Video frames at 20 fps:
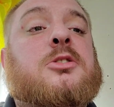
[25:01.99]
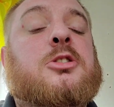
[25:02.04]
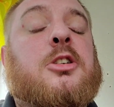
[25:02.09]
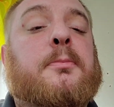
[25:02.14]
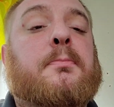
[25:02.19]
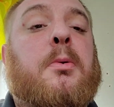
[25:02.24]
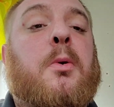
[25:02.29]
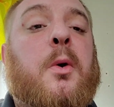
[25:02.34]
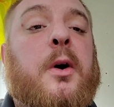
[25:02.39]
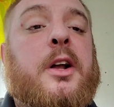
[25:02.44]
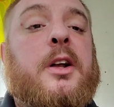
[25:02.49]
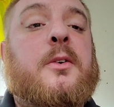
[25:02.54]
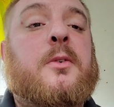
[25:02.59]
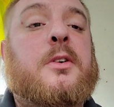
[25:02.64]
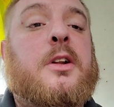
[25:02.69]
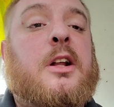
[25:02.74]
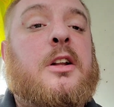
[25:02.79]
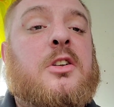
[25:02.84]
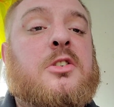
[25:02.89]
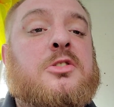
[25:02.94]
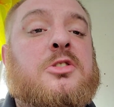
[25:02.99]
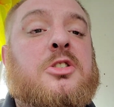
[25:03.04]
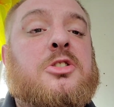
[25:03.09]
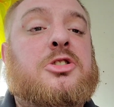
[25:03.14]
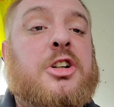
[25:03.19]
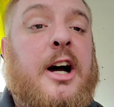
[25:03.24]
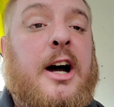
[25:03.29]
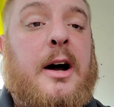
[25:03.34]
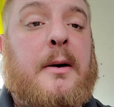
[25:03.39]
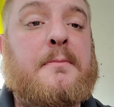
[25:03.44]
to the point where they lose their
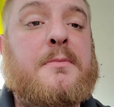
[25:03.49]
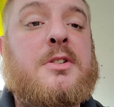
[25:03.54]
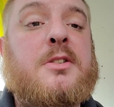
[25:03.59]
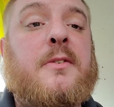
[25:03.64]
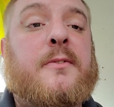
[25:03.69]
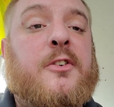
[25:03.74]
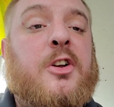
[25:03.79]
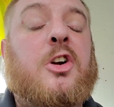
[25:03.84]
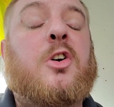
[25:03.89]
jobs, if you